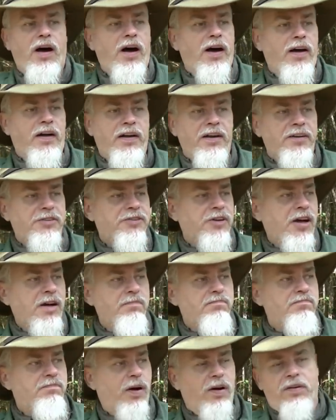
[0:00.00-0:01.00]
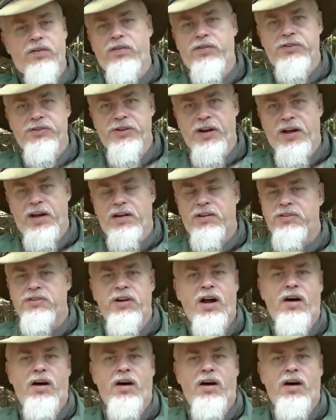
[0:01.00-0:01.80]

and it's a bird's nest.